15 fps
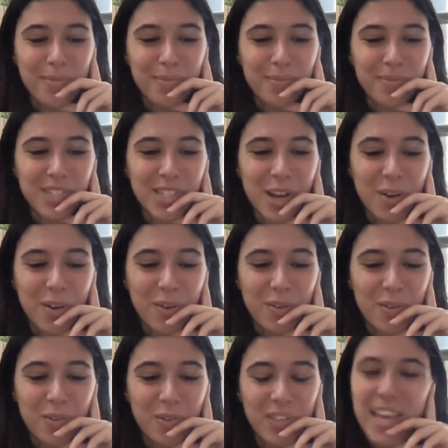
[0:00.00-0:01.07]

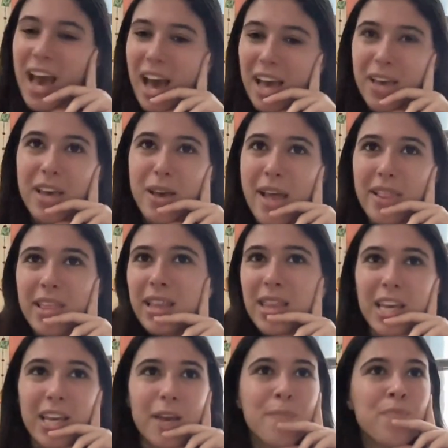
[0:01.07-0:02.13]
So yeah, and then
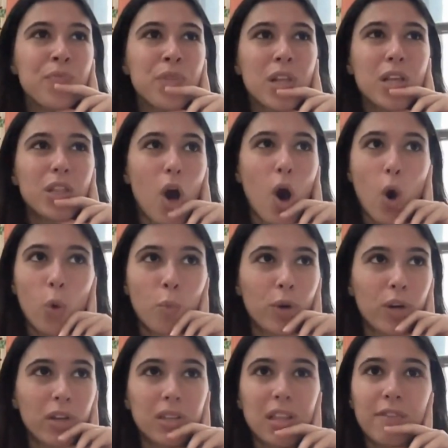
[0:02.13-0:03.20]
like the
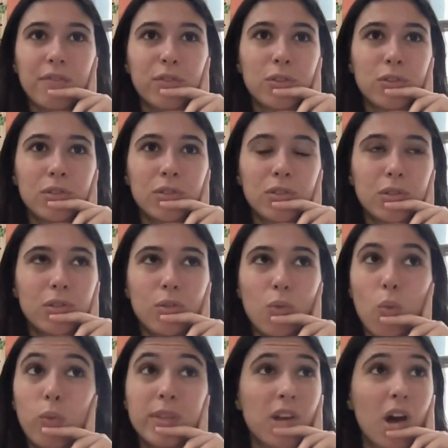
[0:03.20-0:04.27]
homework level
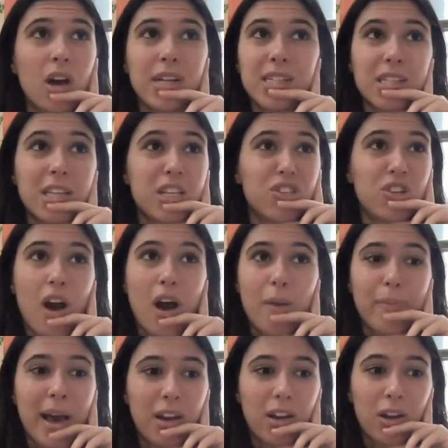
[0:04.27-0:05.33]
was honestly
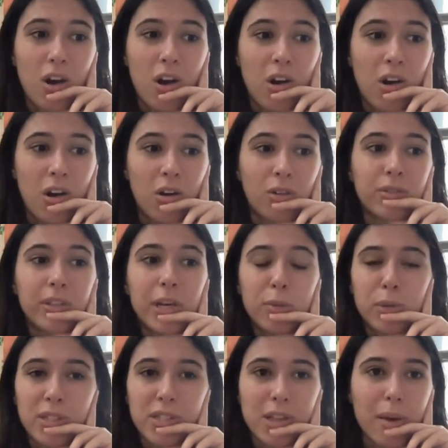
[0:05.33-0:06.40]
not bad at all. There
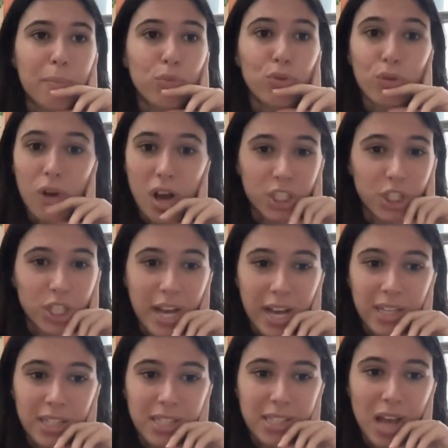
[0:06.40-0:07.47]
were some
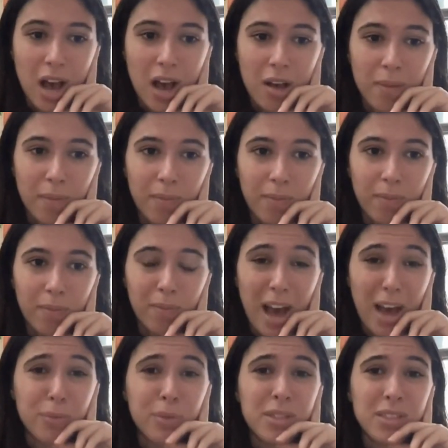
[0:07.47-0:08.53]
projects.
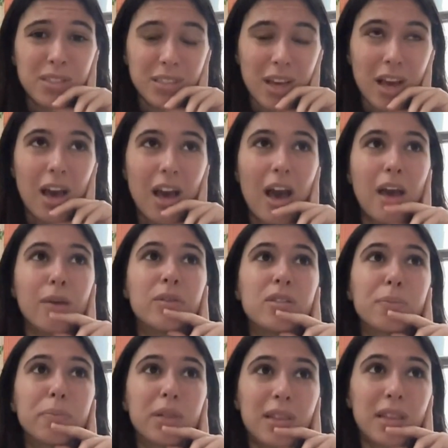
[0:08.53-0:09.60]
I was
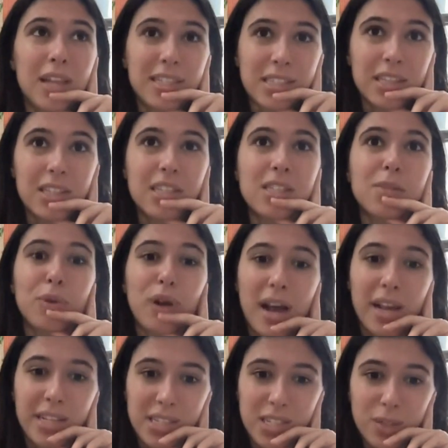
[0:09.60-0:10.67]
pleasantly
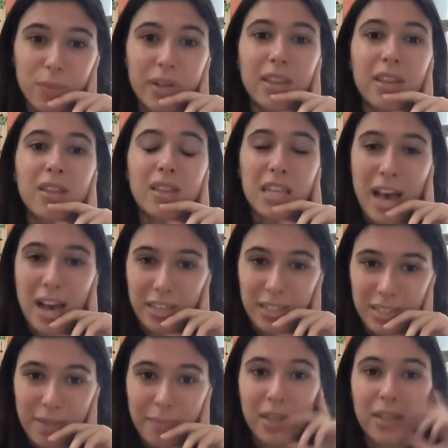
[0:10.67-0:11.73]
surprised with the
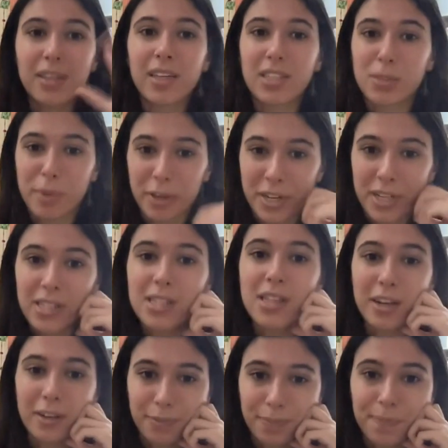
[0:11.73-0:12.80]
academic experience there.